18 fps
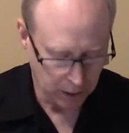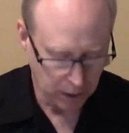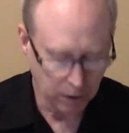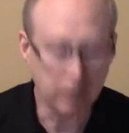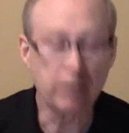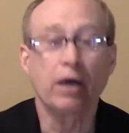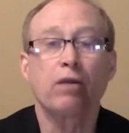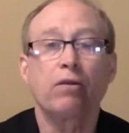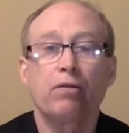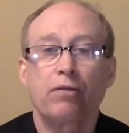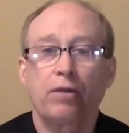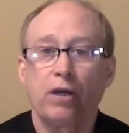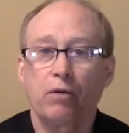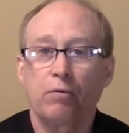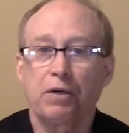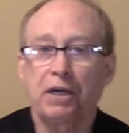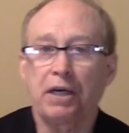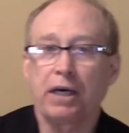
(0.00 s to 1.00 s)
The other thing
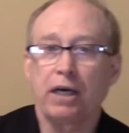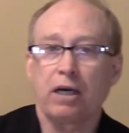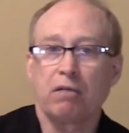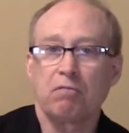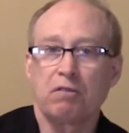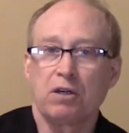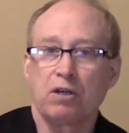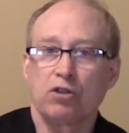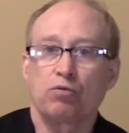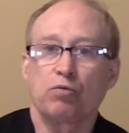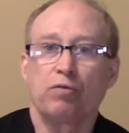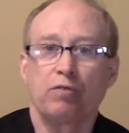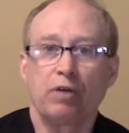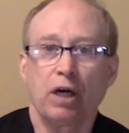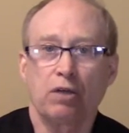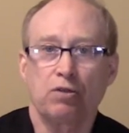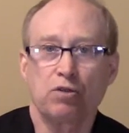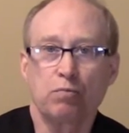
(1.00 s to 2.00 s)
we have is we've
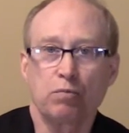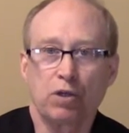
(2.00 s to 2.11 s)
got some